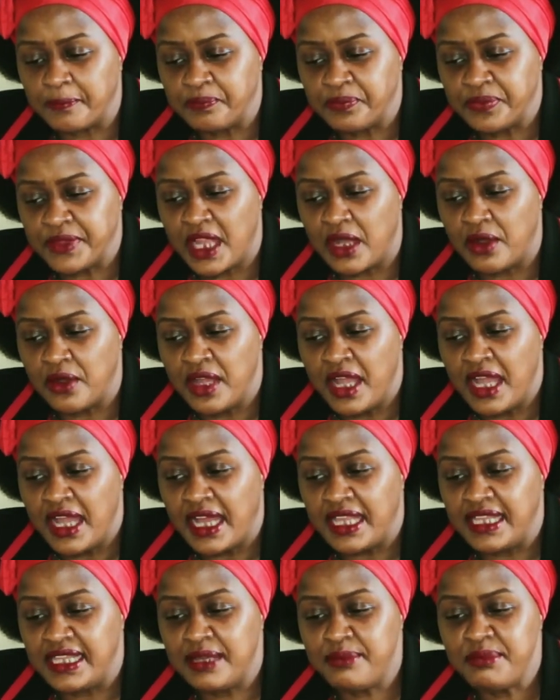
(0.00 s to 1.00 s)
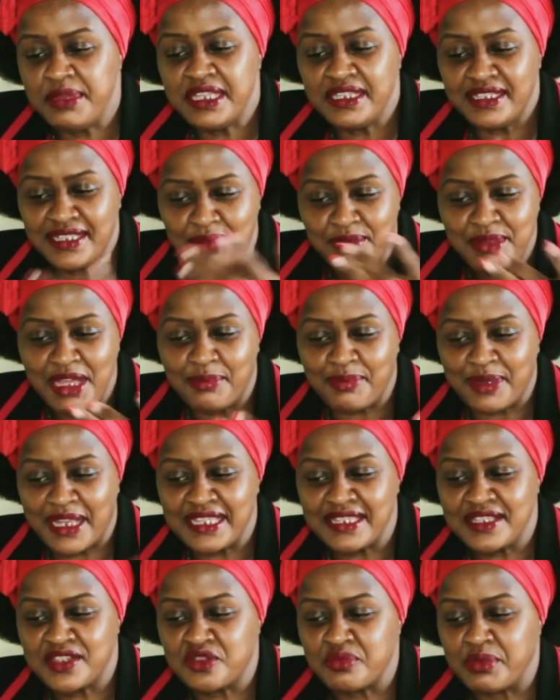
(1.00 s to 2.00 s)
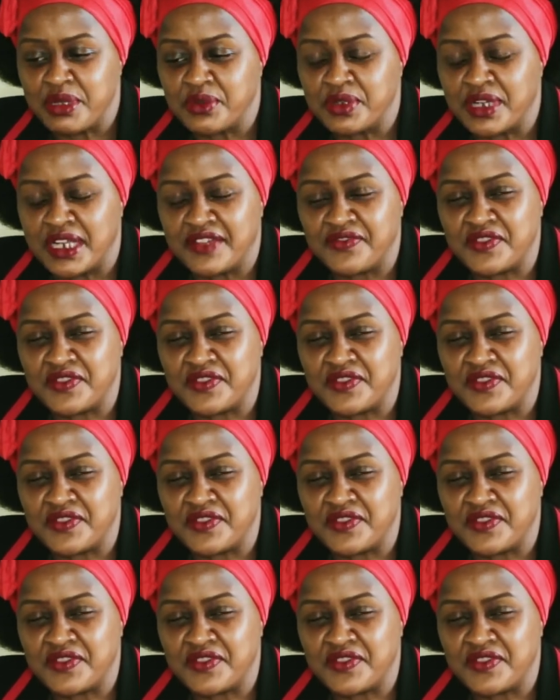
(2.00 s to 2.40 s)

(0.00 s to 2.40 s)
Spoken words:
Now, let me apply this to my own life.